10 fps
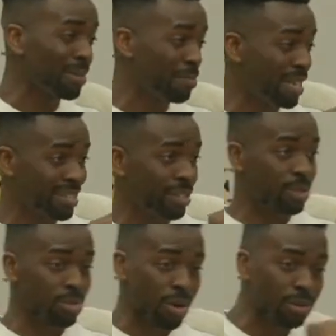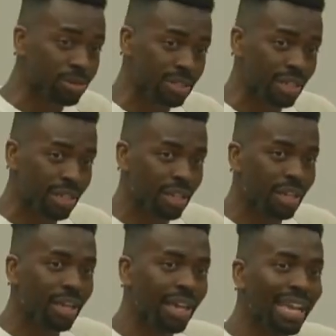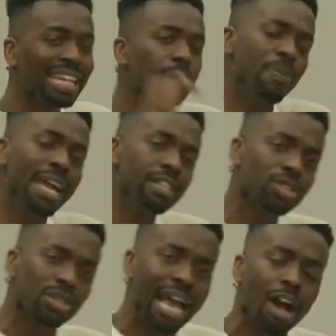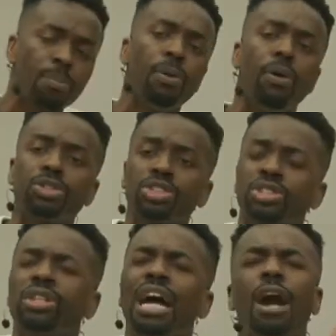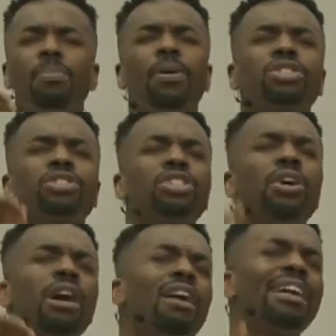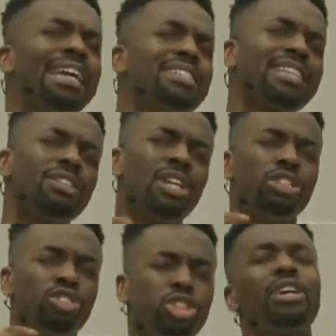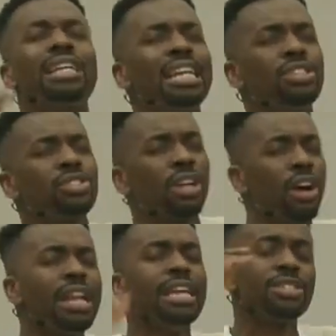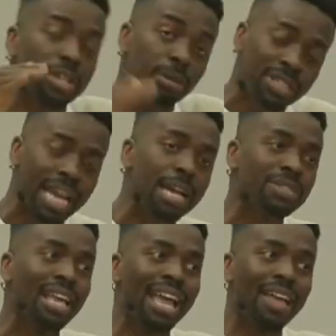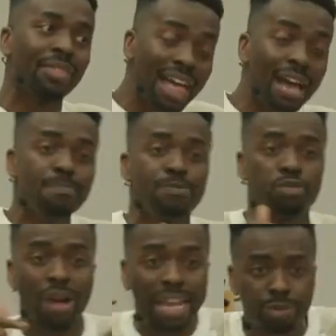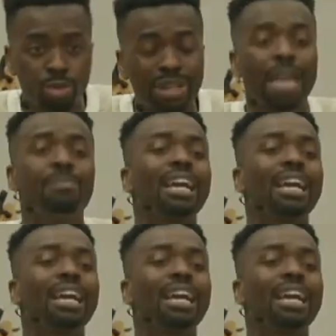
the business grows. It depends on how postured your heart is in journeying into God. Sometimes that breakthrough can